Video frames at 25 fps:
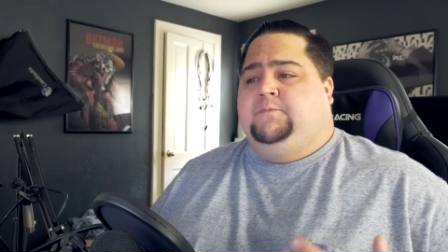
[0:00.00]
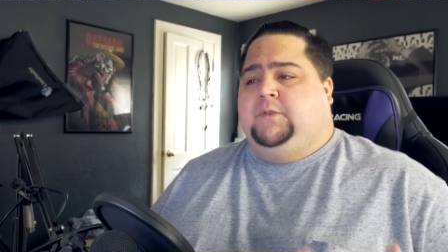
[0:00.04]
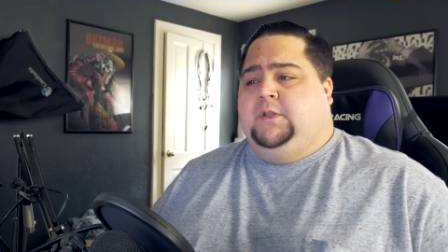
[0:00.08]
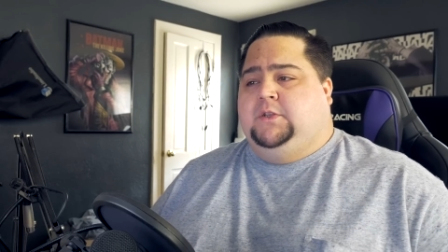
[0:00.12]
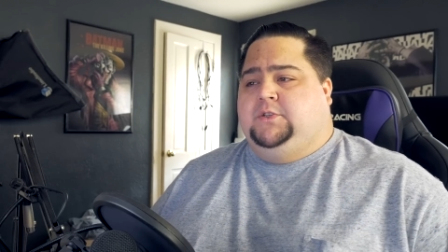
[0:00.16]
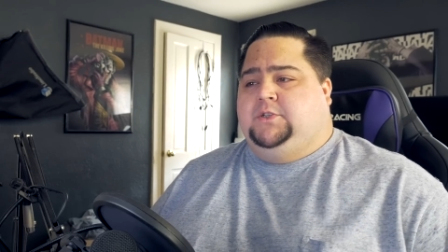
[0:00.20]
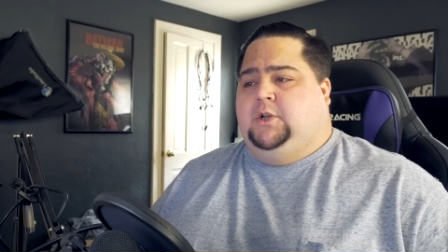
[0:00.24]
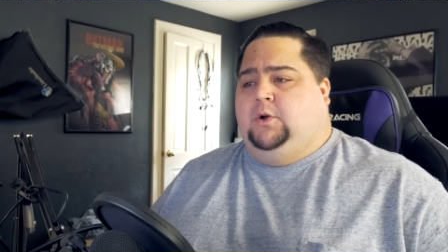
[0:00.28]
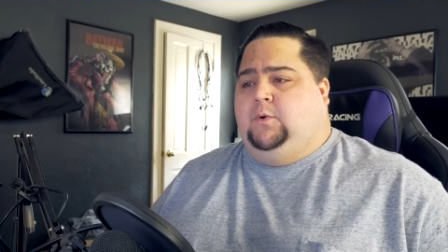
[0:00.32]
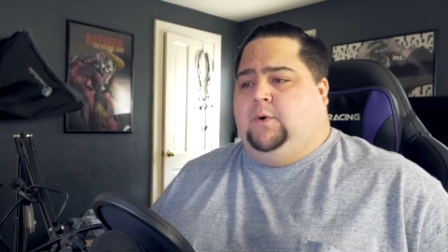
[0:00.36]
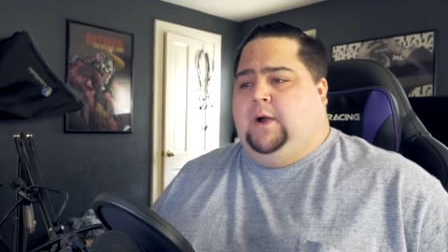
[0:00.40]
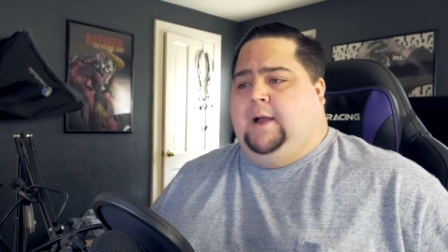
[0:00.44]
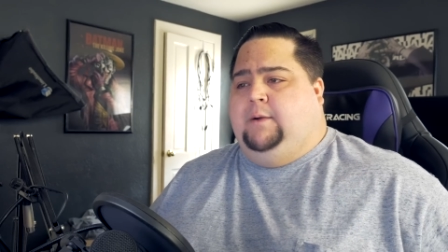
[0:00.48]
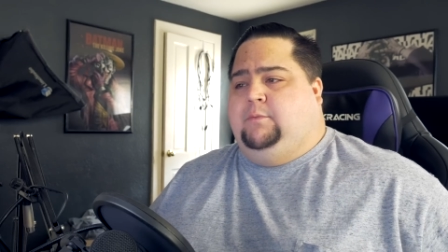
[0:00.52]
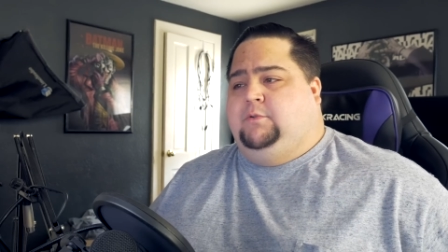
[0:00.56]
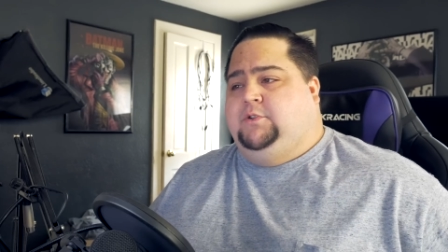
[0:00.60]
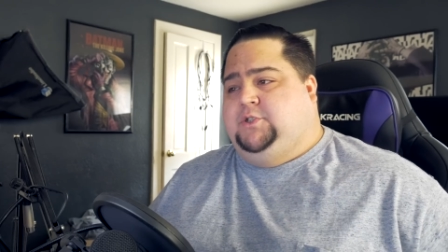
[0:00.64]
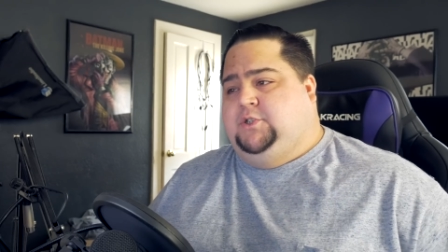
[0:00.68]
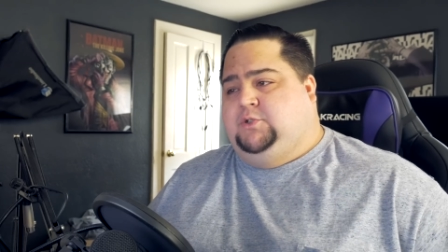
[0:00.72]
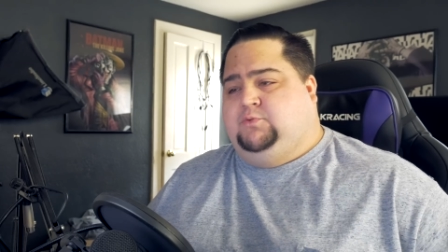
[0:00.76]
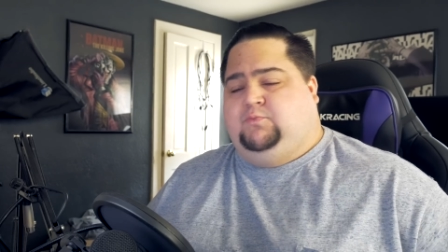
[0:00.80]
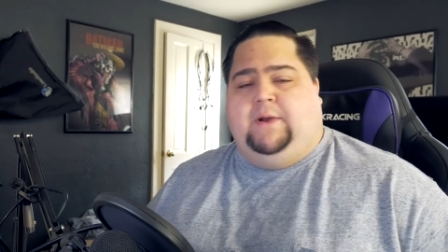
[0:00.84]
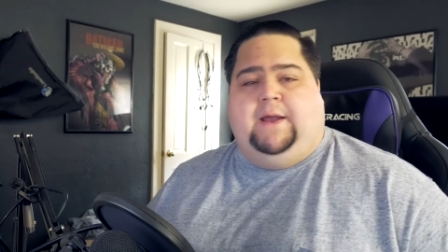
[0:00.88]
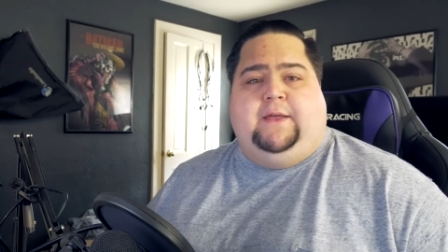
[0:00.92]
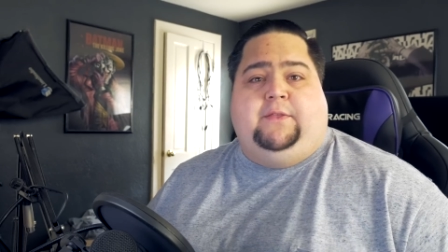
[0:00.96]
So I would
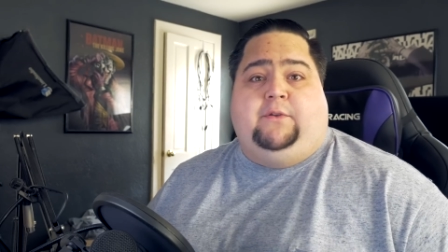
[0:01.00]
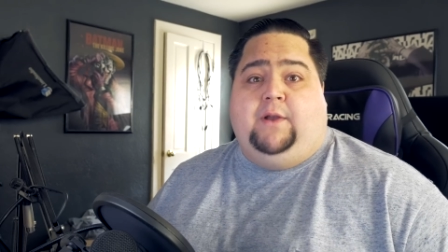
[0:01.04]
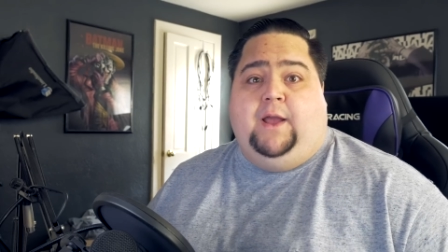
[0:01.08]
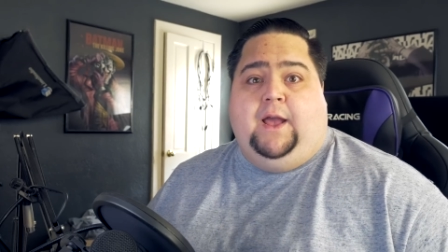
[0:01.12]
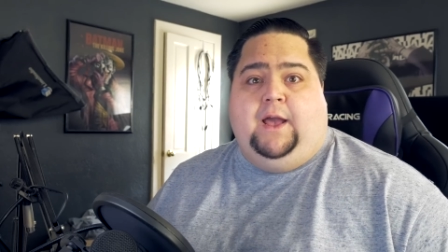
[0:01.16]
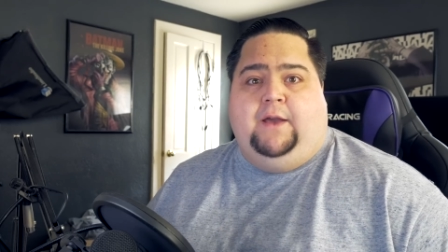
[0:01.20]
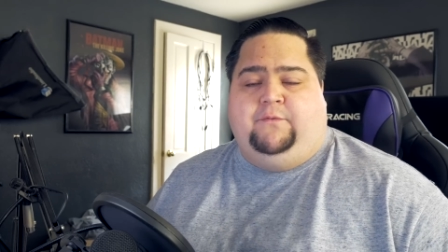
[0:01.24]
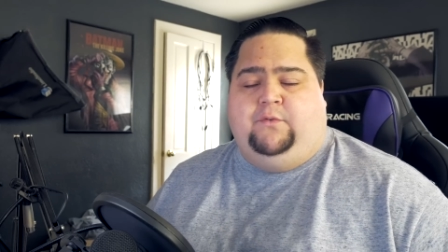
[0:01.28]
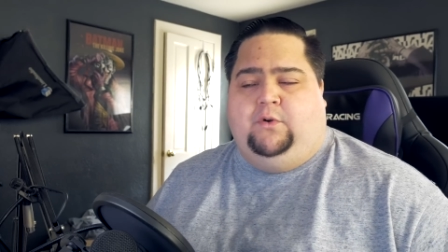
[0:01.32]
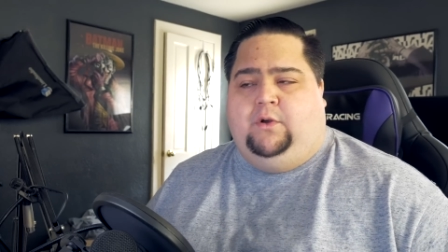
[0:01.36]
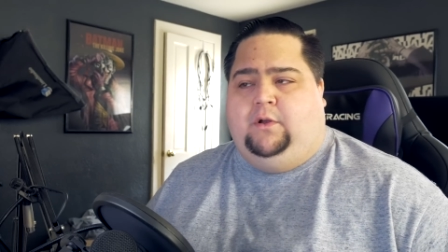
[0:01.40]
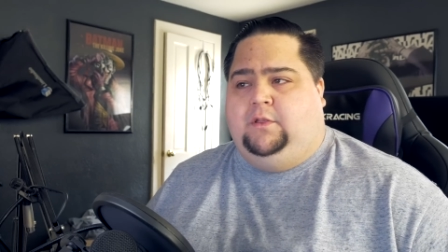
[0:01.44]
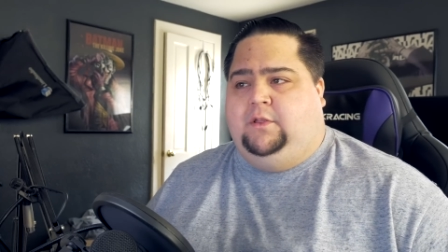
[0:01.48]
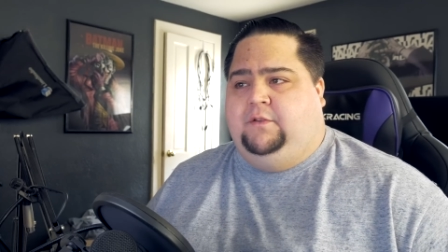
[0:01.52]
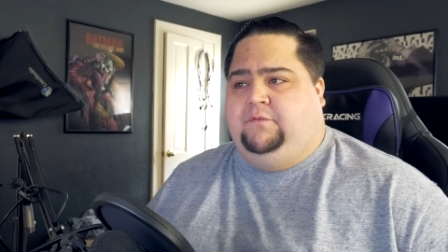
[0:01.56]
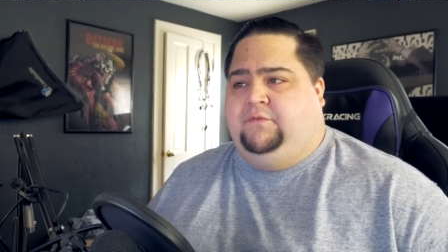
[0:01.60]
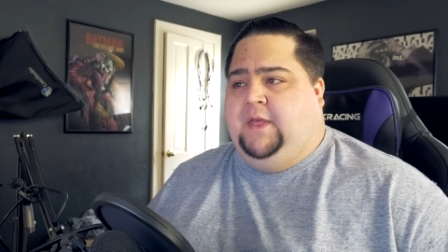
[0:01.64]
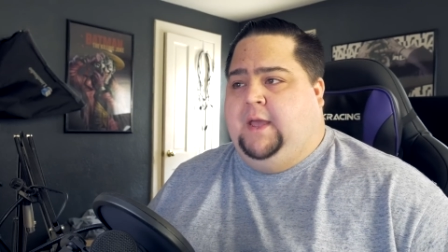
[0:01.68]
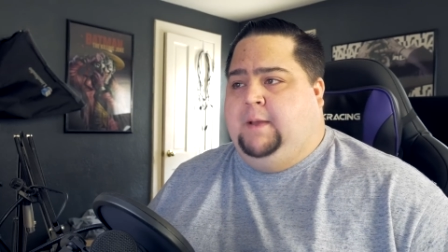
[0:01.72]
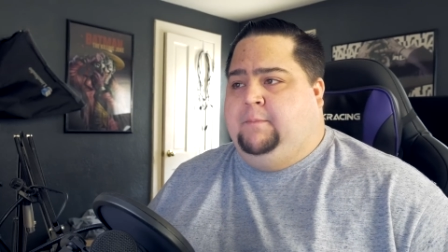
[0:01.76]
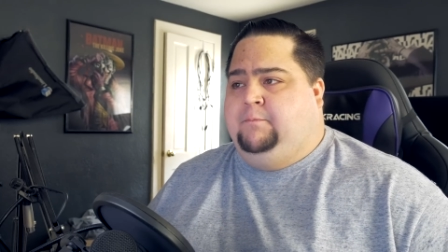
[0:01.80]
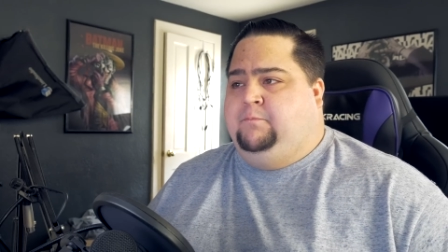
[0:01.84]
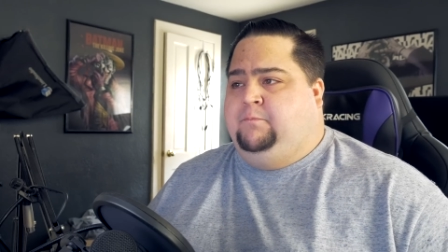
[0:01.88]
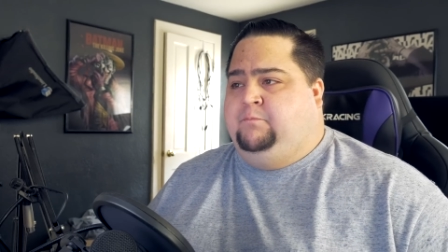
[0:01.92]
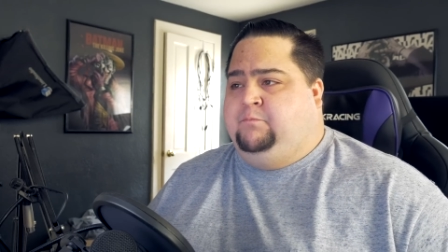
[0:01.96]
just rather have all of
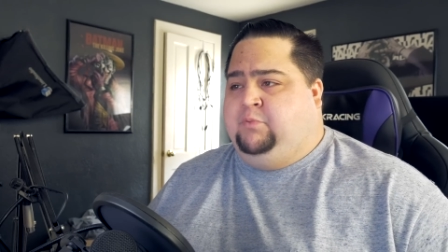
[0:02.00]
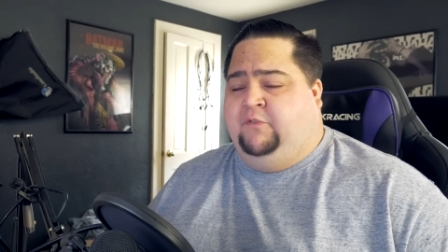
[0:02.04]
that